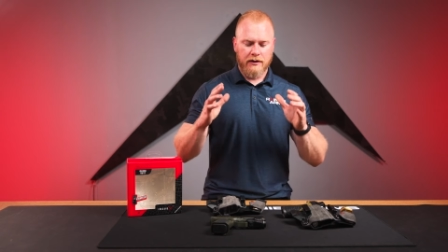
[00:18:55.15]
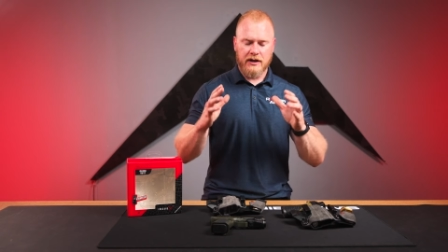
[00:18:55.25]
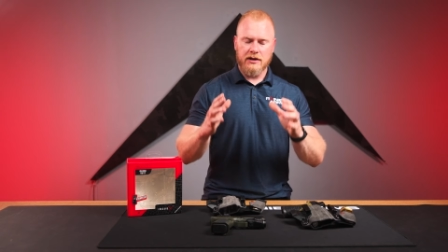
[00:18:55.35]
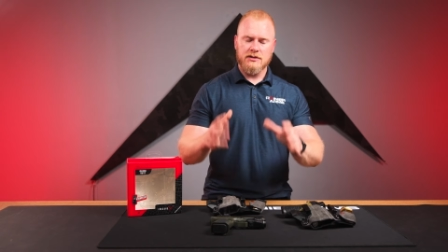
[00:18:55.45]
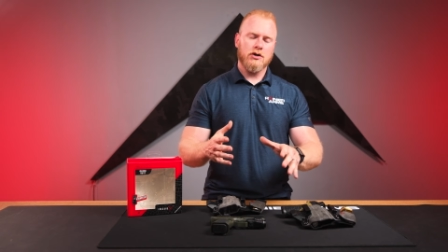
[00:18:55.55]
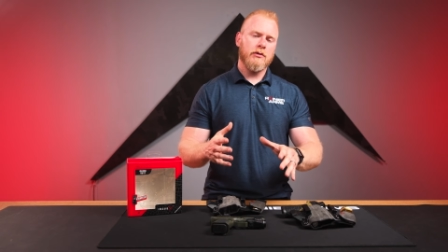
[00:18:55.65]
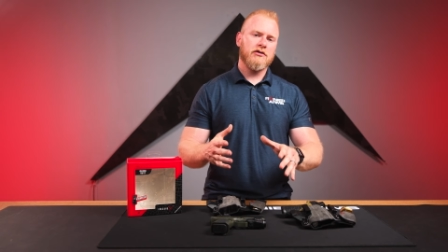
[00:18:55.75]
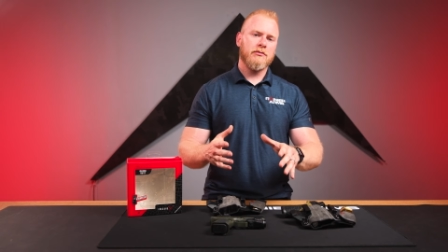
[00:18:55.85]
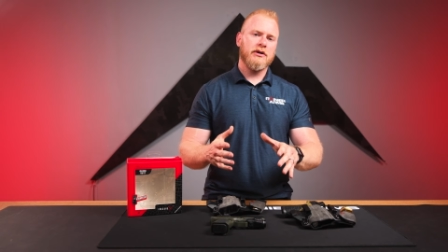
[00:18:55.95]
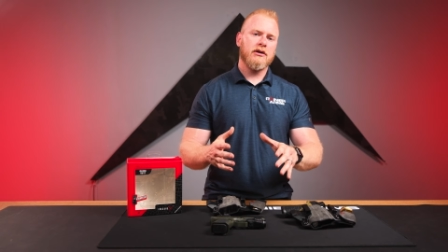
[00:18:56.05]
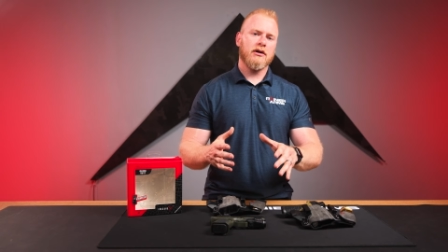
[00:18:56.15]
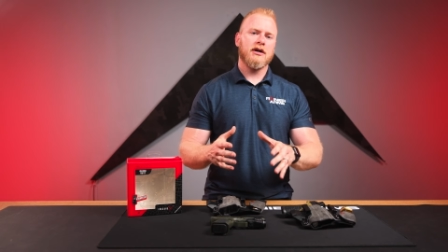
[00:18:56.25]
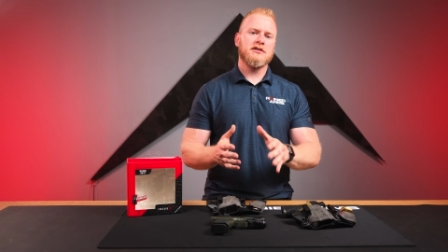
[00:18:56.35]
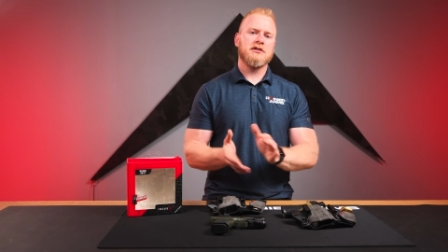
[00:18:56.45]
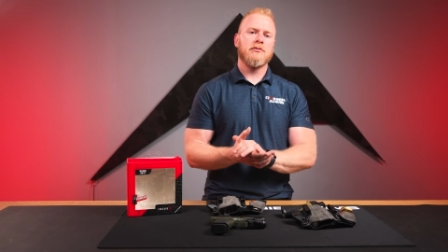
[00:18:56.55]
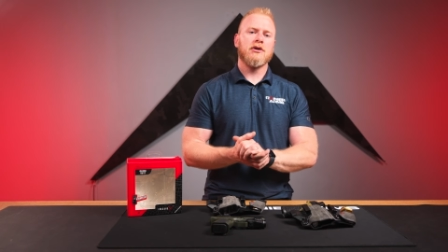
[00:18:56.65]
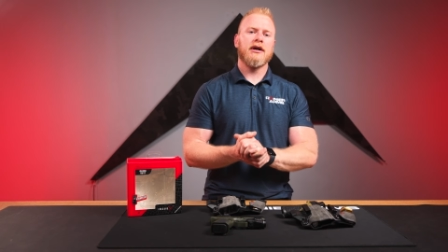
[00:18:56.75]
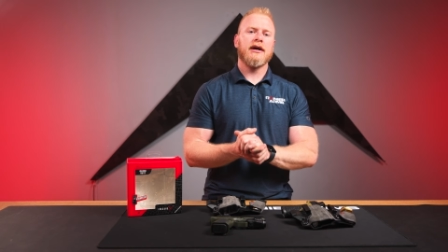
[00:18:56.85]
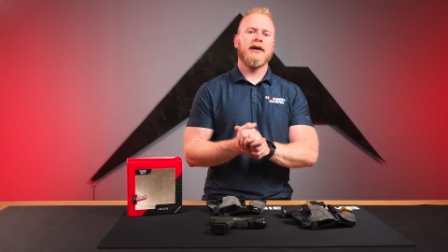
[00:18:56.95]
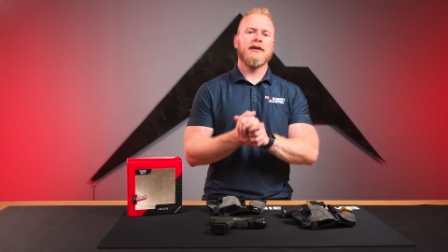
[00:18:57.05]
Thank you so much for being our
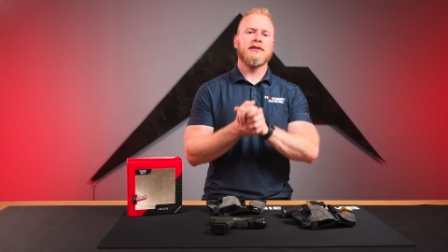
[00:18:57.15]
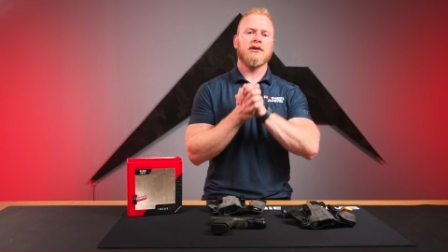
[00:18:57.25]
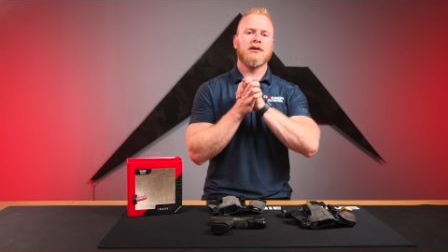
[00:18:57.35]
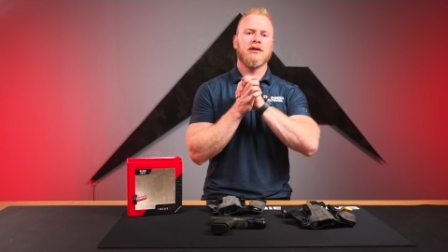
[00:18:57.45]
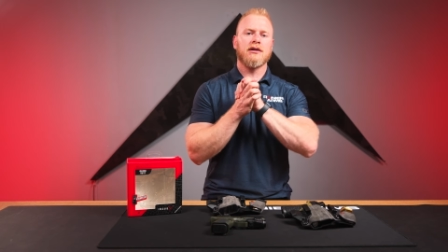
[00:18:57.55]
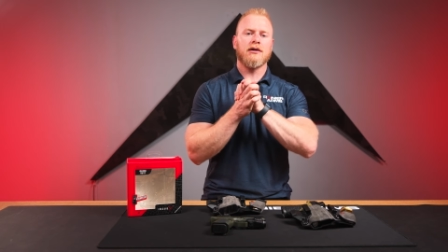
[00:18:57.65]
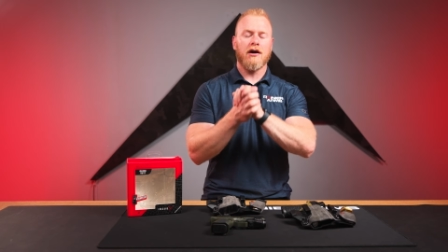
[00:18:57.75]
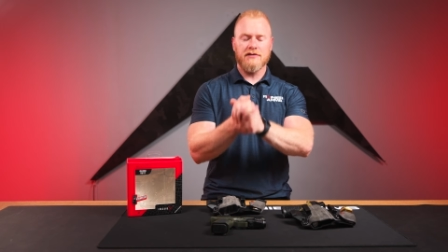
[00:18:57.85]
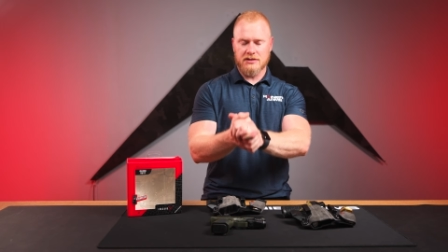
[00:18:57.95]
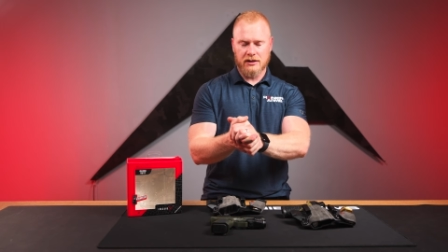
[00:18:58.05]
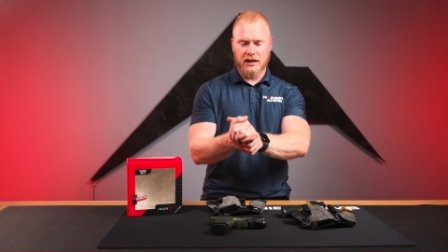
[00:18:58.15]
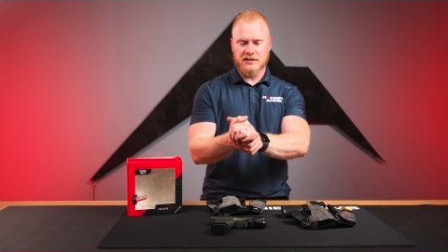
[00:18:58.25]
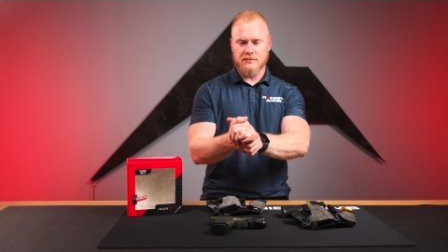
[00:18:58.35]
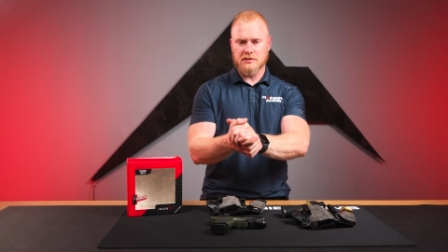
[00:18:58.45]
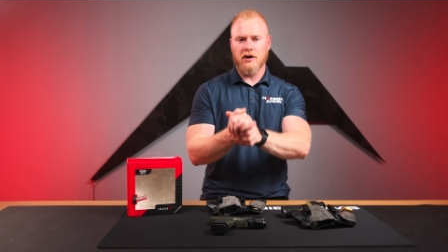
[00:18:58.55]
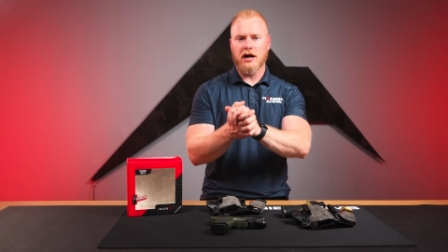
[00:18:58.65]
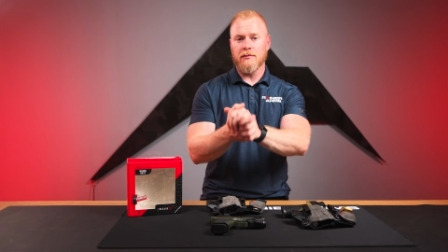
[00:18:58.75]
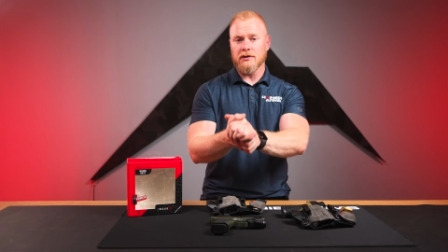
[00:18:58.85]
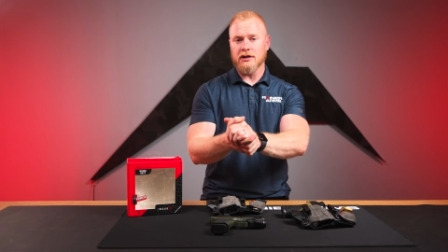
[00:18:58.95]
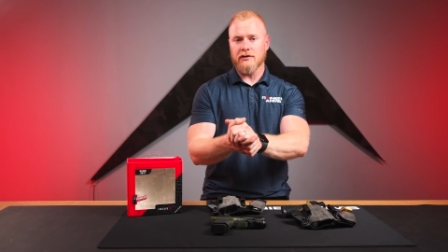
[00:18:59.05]
customer, and obviously like,
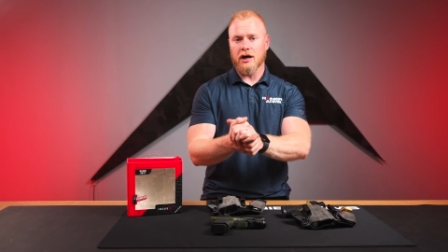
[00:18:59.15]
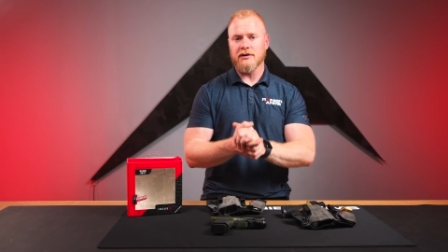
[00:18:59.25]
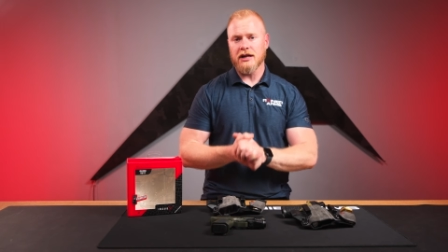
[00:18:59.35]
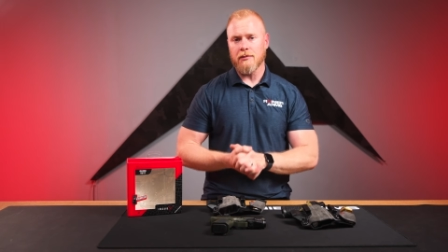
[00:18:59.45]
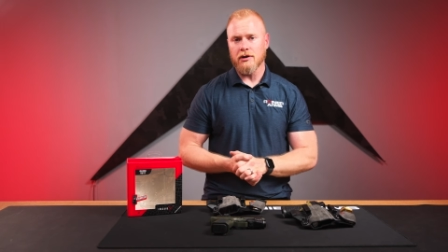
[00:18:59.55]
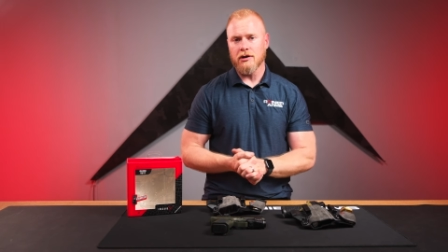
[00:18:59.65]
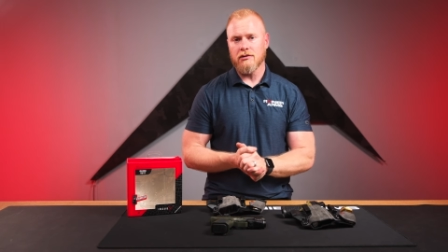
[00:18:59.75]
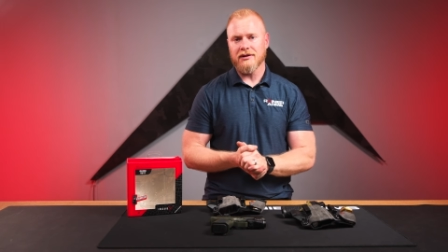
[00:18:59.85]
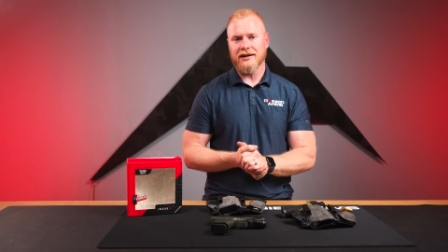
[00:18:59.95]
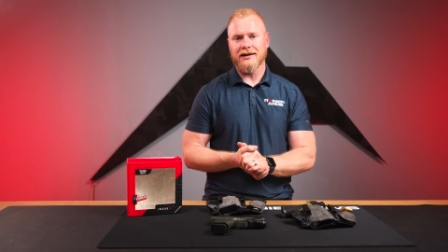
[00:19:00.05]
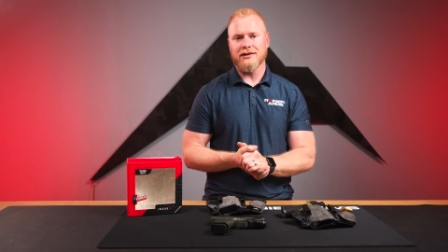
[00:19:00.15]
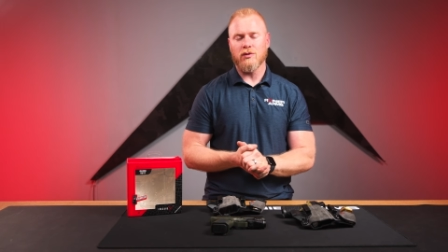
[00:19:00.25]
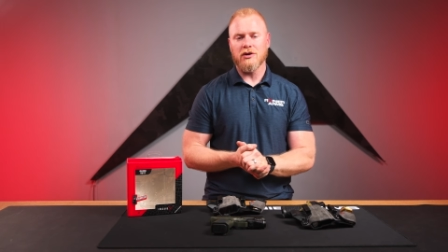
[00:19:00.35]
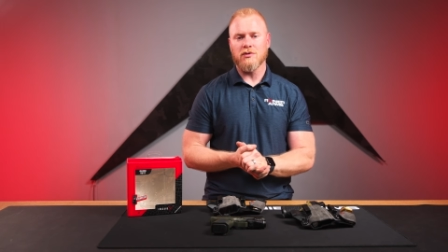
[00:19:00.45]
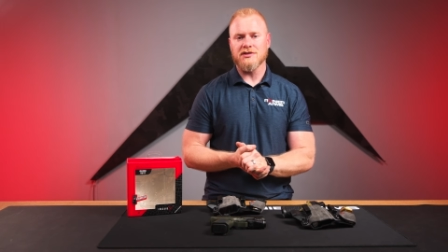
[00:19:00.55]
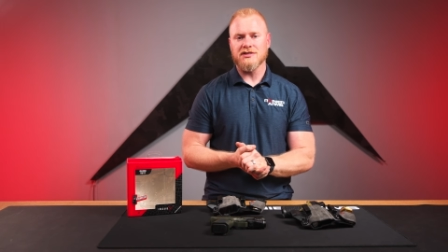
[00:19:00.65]
subscribe, leave a comment down below, and we will